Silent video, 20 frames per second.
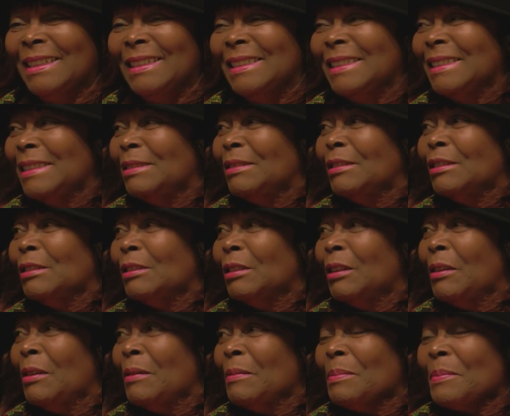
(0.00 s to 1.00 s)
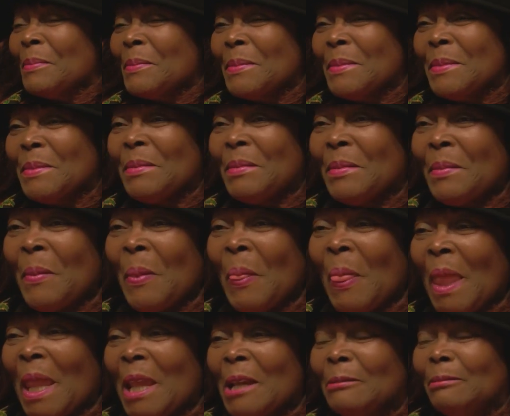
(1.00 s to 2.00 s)
you know, in a couple of years' time, we're
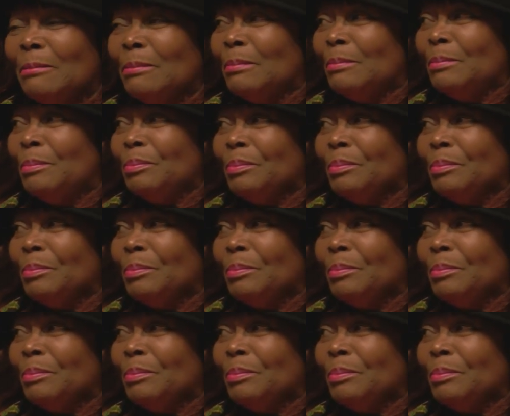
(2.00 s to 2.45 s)
going to have a big